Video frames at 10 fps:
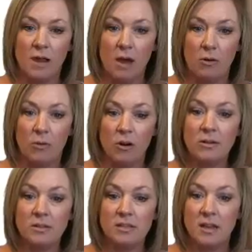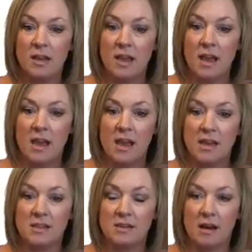it works
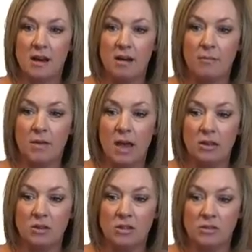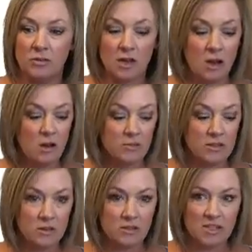and how you can do it at home.
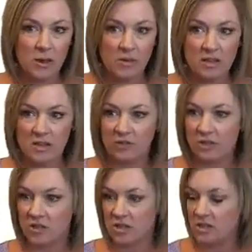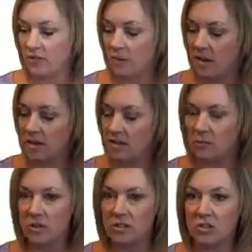So stay with us for just a few minutes and
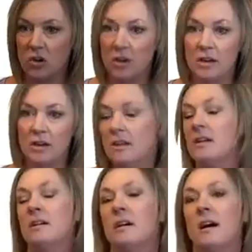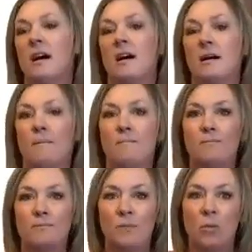we'll get started.
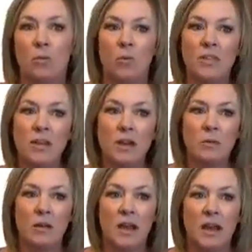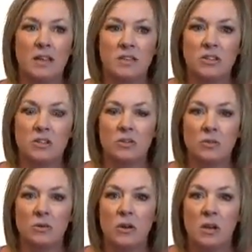One thing I want to ask
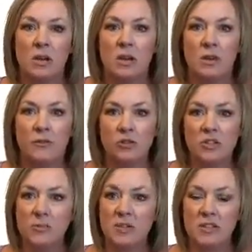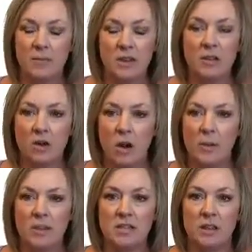too, if you'll just put something in the
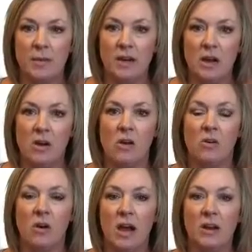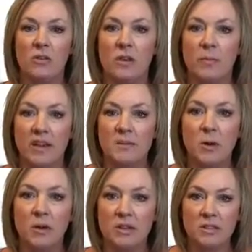comments to let me know. I know that
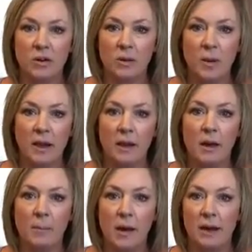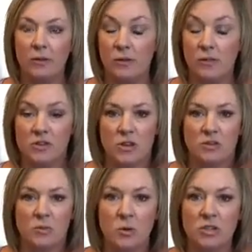baseball has started back up. I don't know if there's other
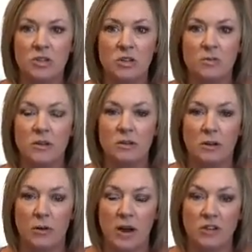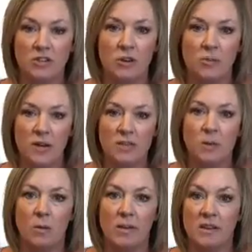sports too, but I just know
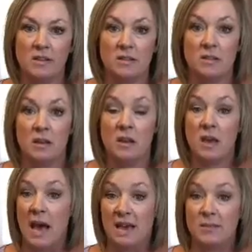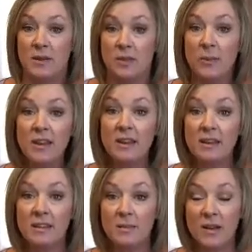baseball because I spent the
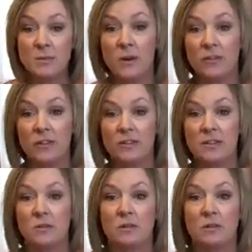weekend at the baseball field this